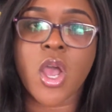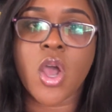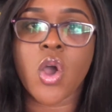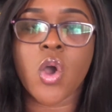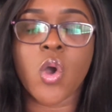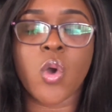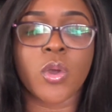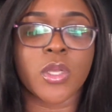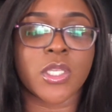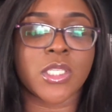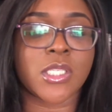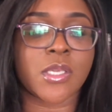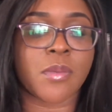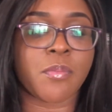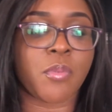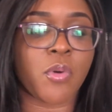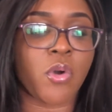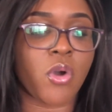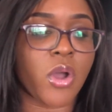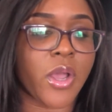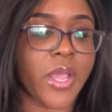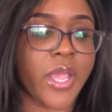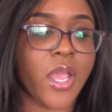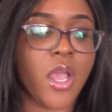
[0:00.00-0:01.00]
oh, it's a
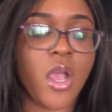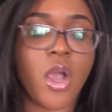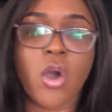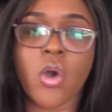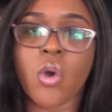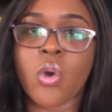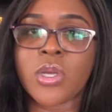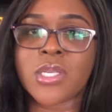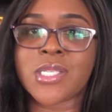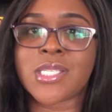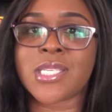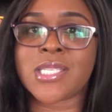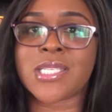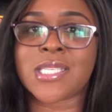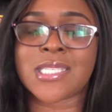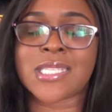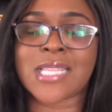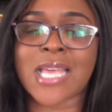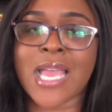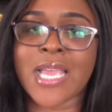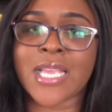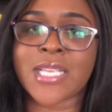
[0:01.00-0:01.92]
boy, oh, it's this, is that.